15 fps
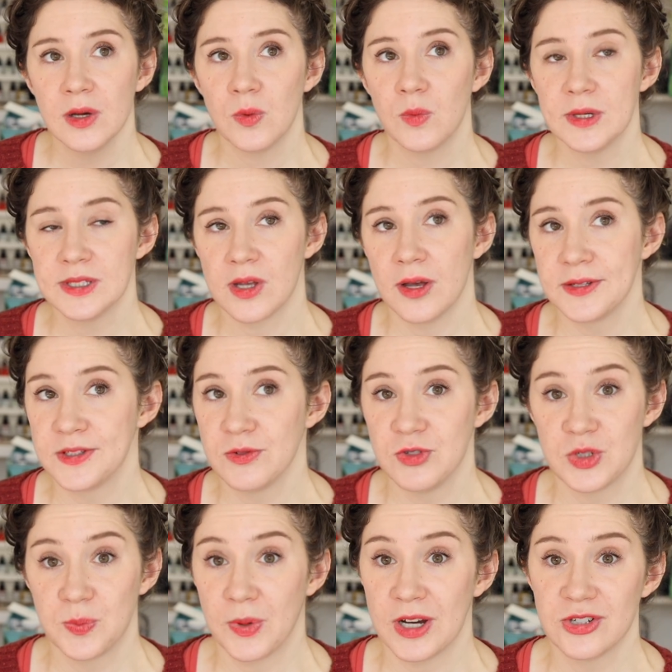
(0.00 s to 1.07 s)
was also
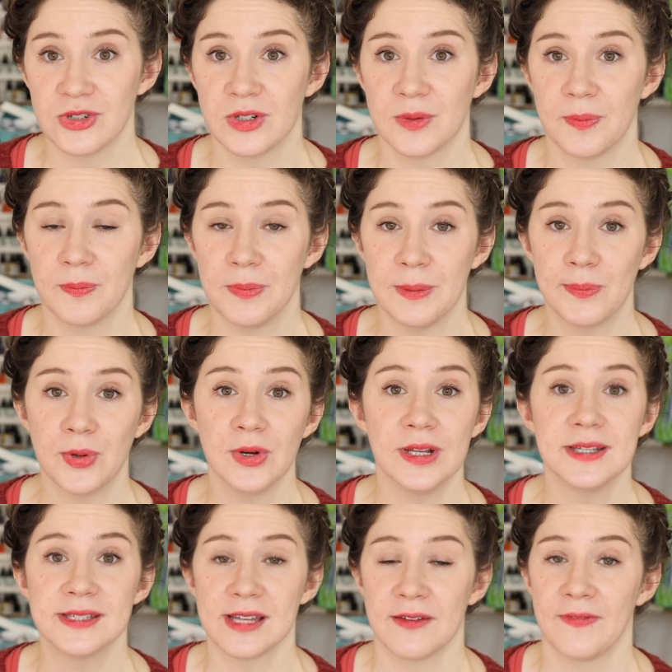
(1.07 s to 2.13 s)
just pressure to be
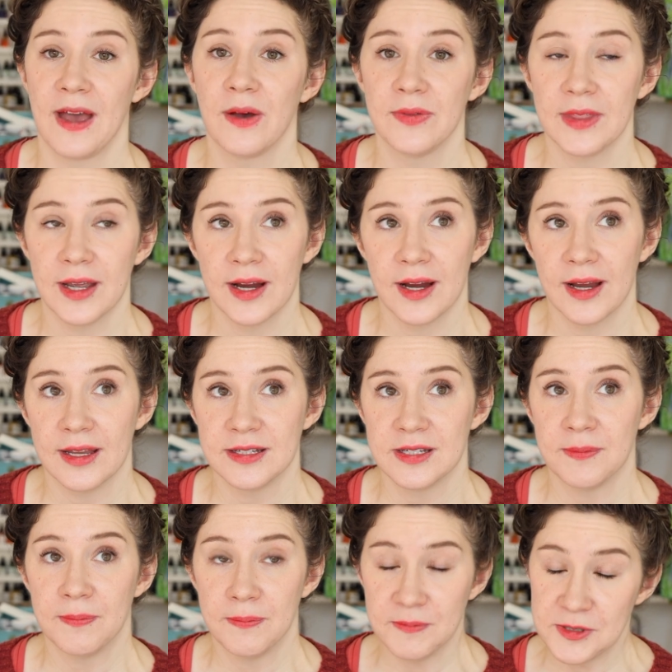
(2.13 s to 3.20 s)
putting stuff out there and to,